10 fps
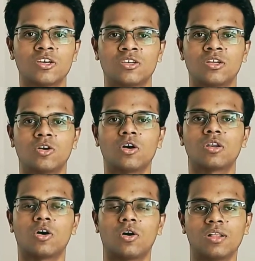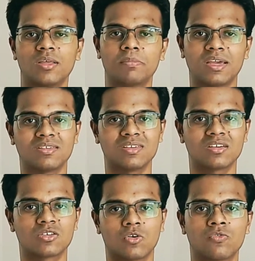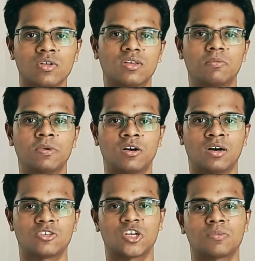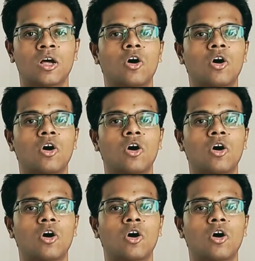She taught all the basics of the HTML,